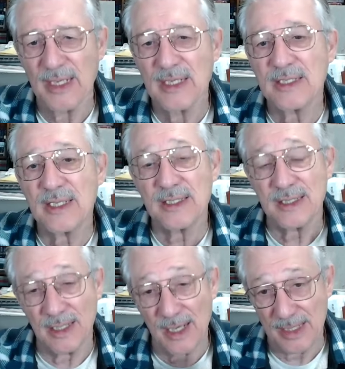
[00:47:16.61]
since
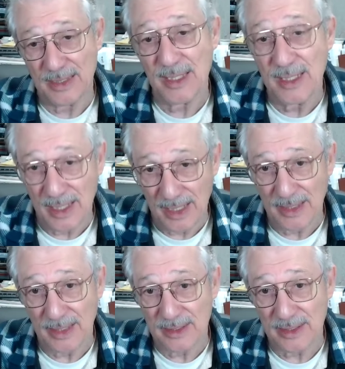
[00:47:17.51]
the
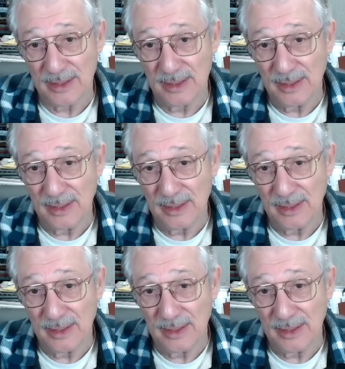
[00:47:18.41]
1980s.